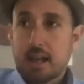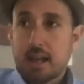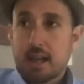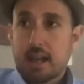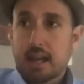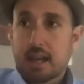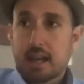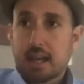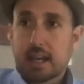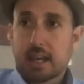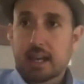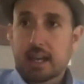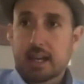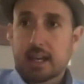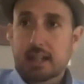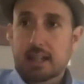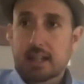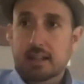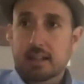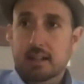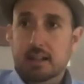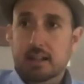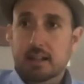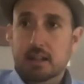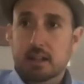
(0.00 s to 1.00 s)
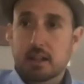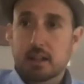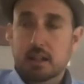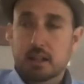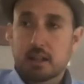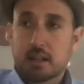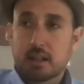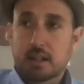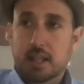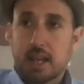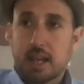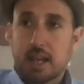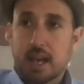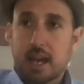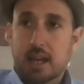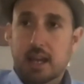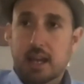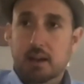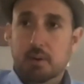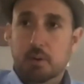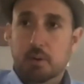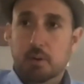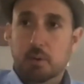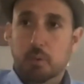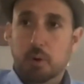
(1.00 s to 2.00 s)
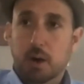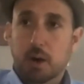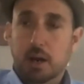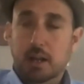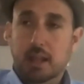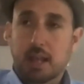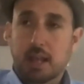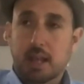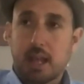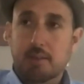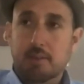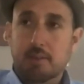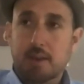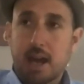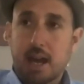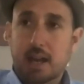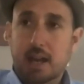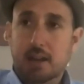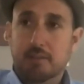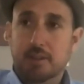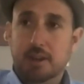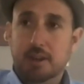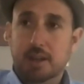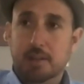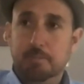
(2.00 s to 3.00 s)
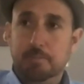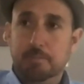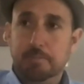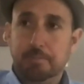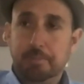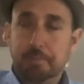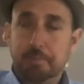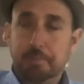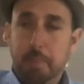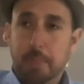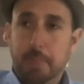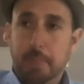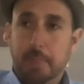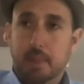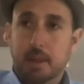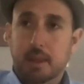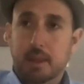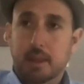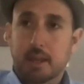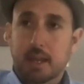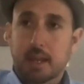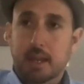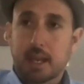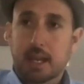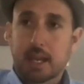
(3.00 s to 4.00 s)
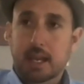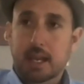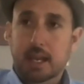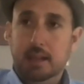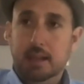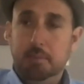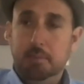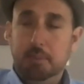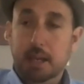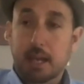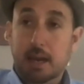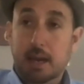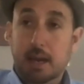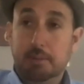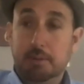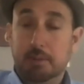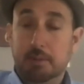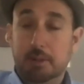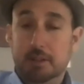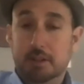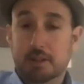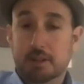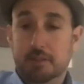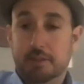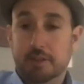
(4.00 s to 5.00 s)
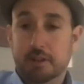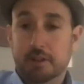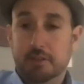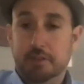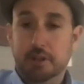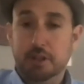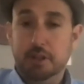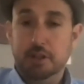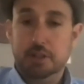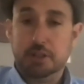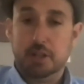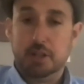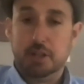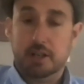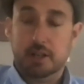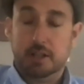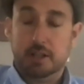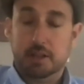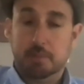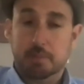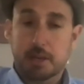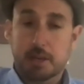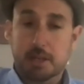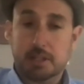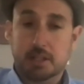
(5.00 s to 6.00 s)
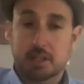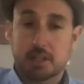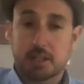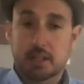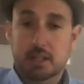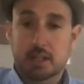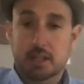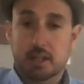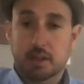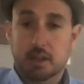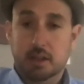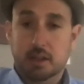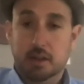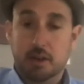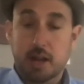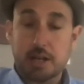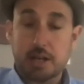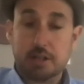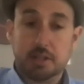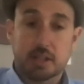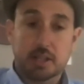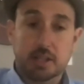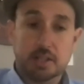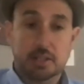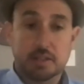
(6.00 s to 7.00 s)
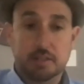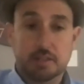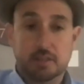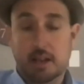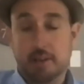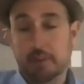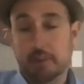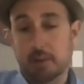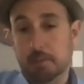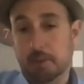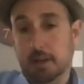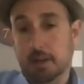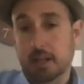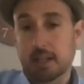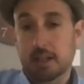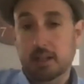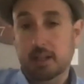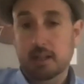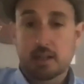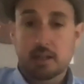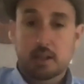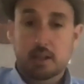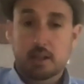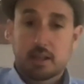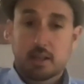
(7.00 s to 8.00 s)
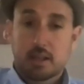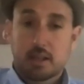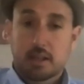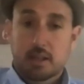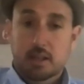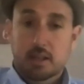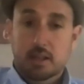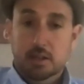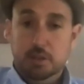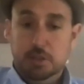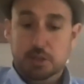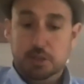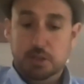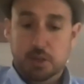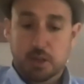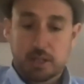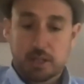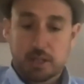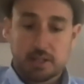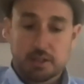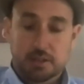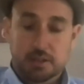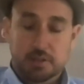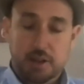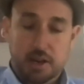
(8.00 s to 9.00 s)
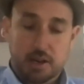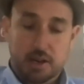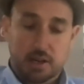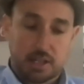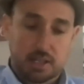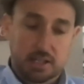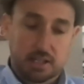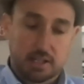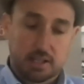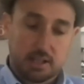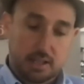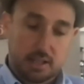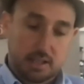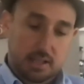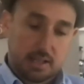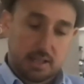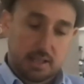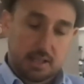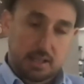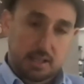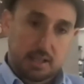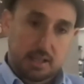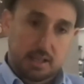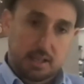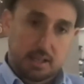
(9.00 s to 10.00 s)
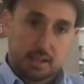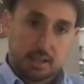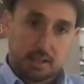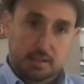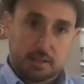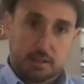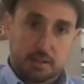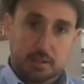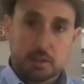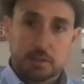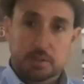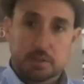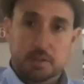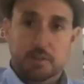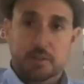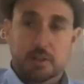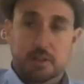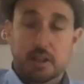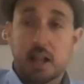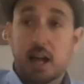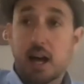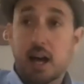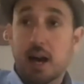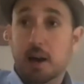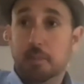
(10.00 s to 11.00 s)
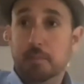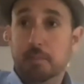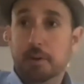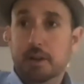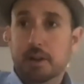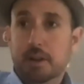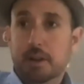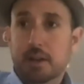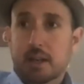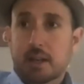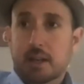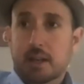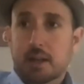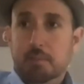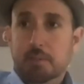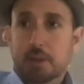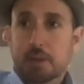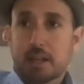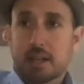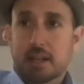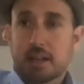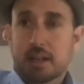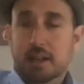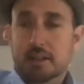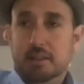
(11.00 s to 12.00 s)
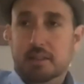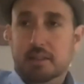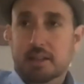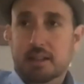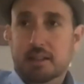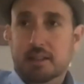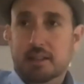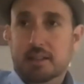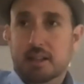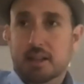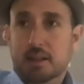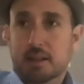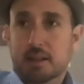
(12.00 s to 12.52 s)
and look at what came out of it and be optimistic for the future. And especially, congratulations to everybody who's joined this very exclusive club, because these are the